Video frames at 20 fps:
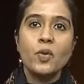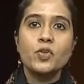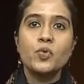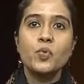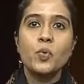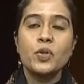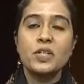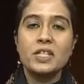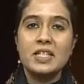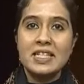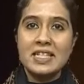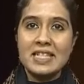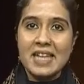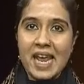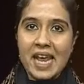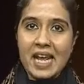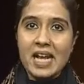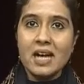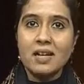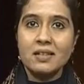would
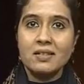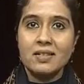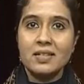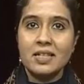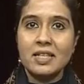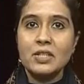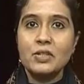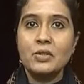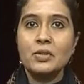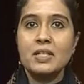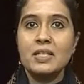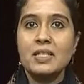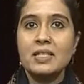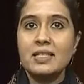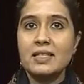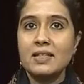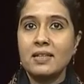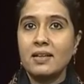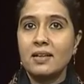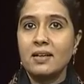take us into
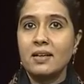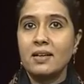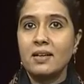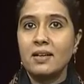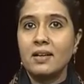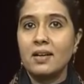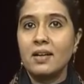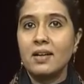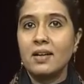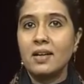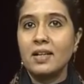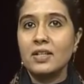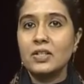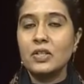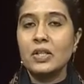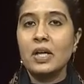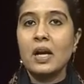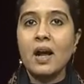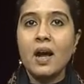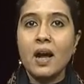this uh, uh, uh into
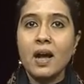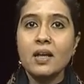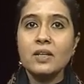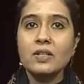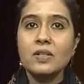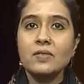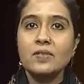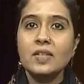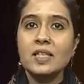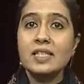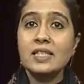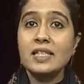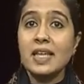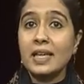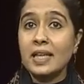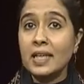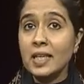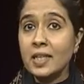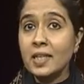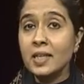the heart of the
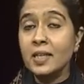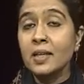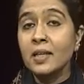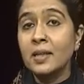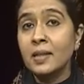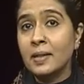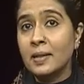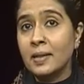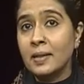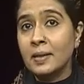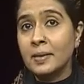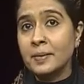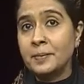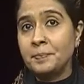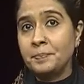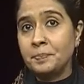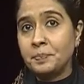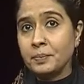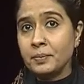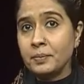second
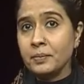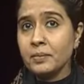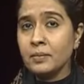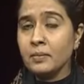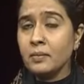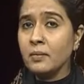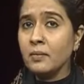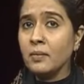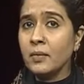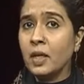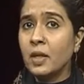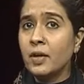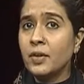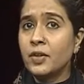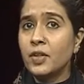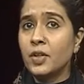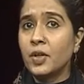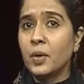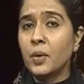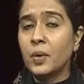um, uh,
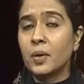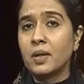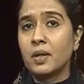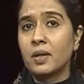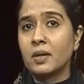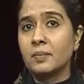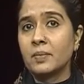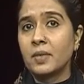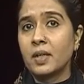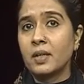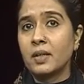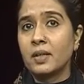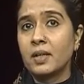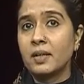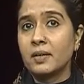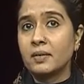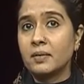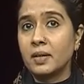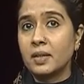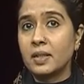you know um, uh,
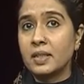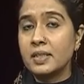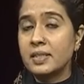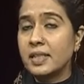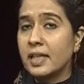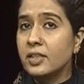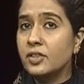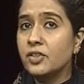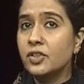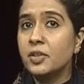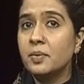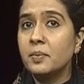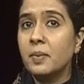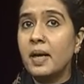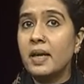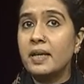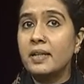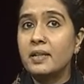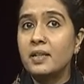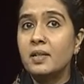uh, contention
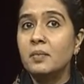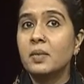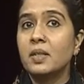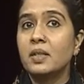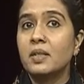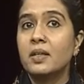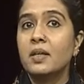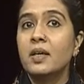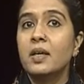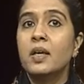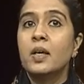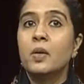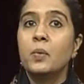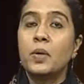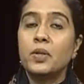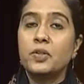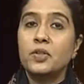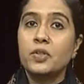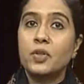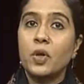by Gilman
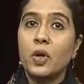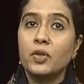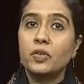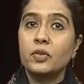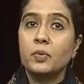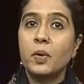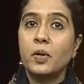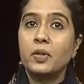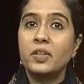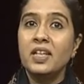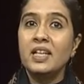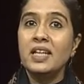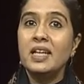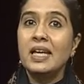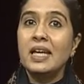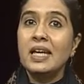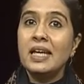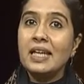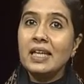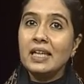where she talks about the
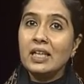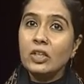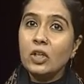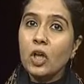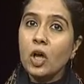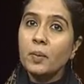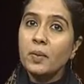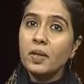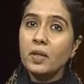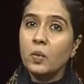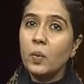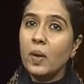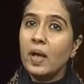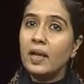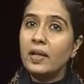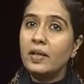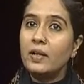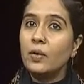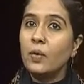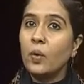economic
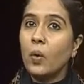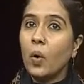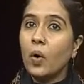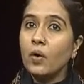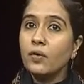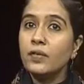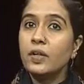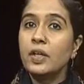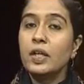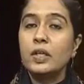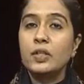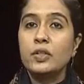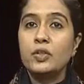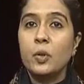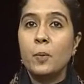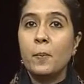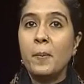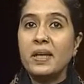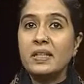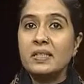value of
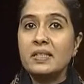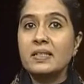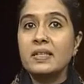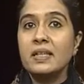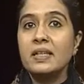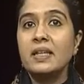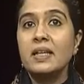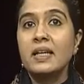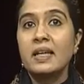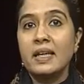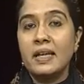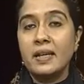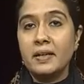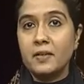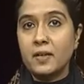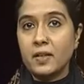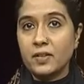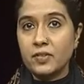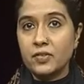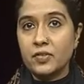domestic
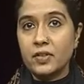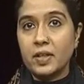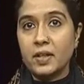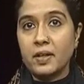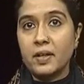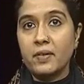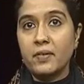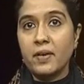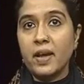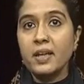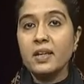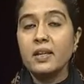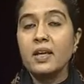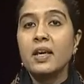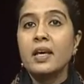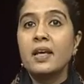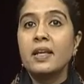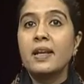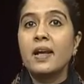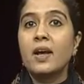industry, right?
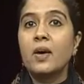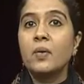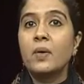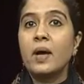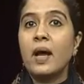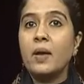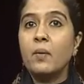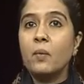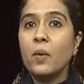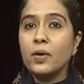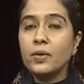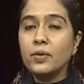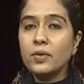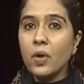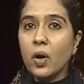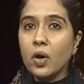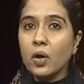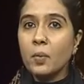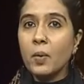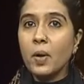Now, I want to
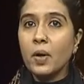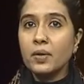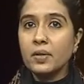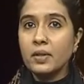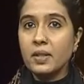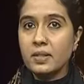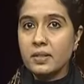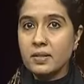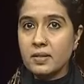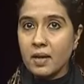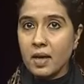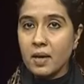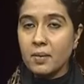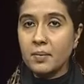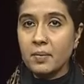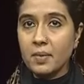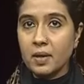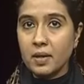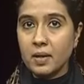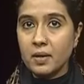talk about the
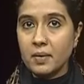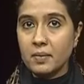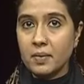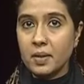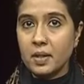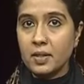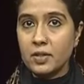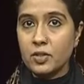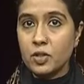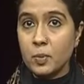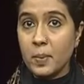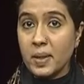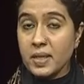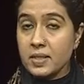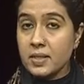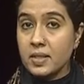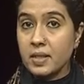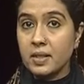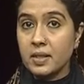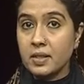term uh, uh,
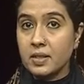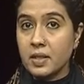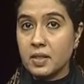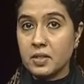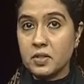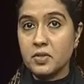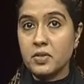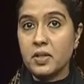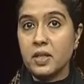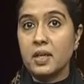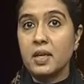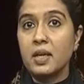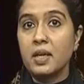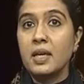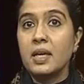domestic industry.